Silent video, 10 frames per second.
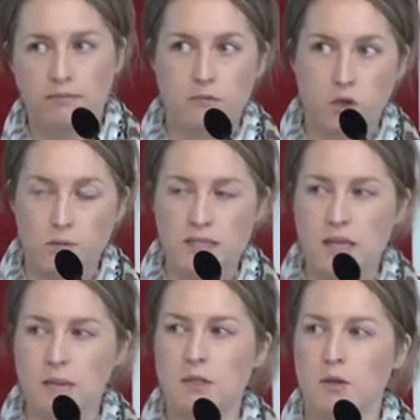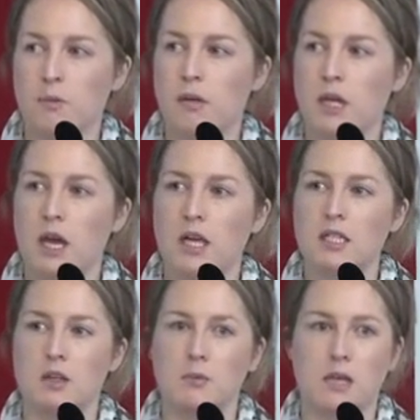call me sceptical, but you can't
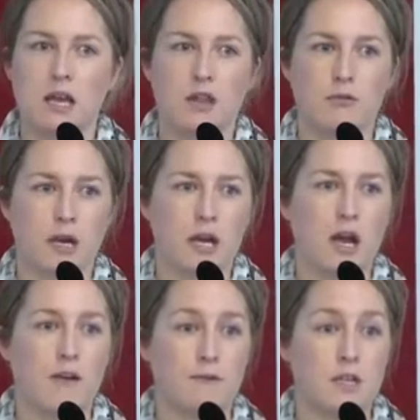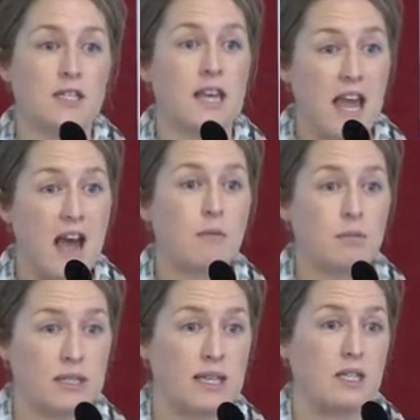tell me in that 3.5 years they haven't
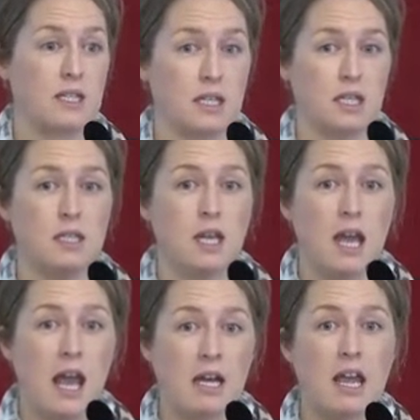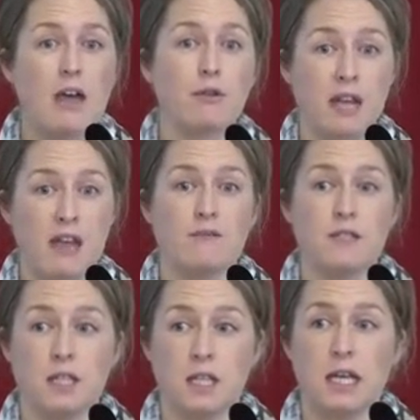presented at a healthcare
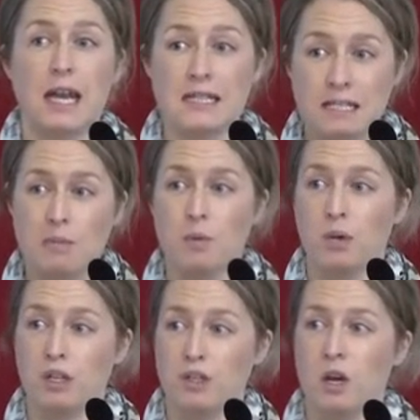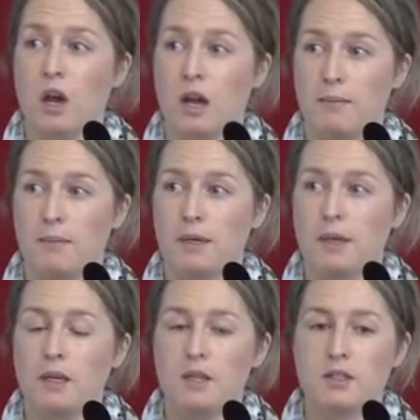facility at some point in time.
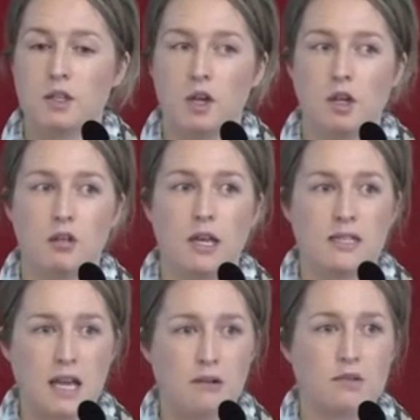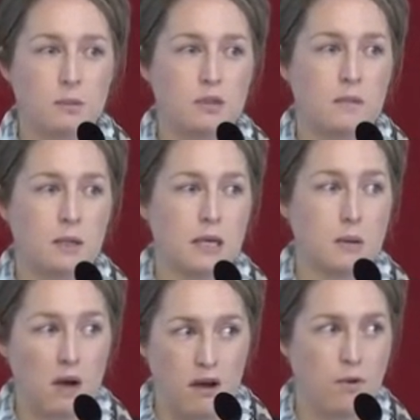So it's our responsibility
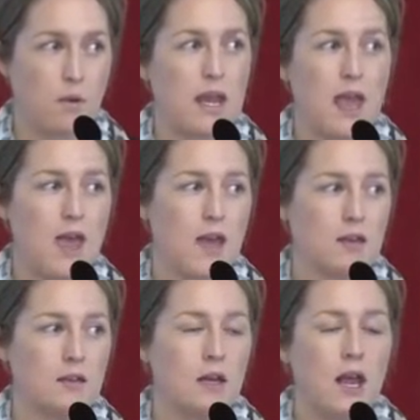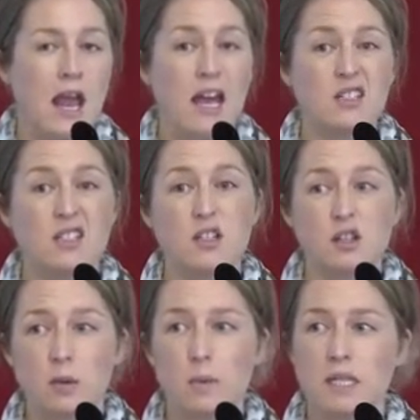wherever we can, and
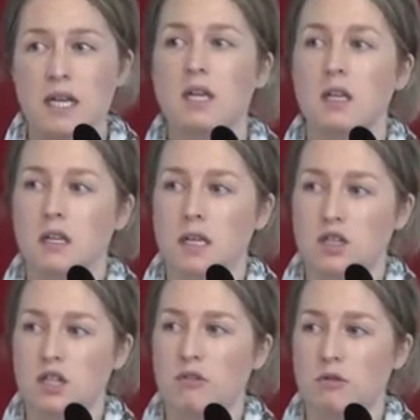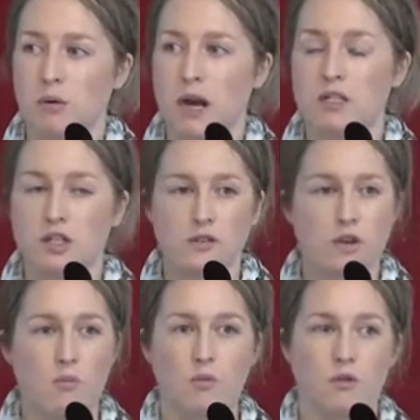particularly in general practice, you've
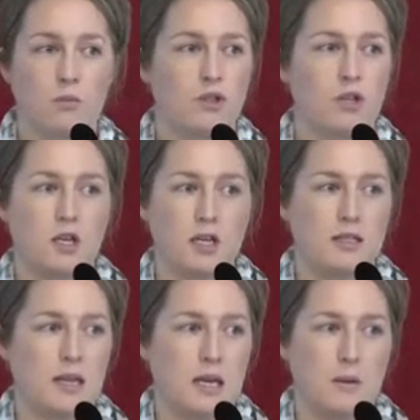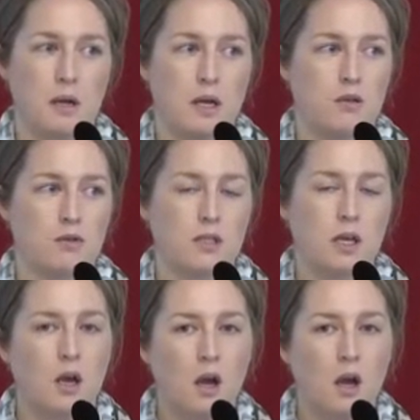got more opportunities than anyone else.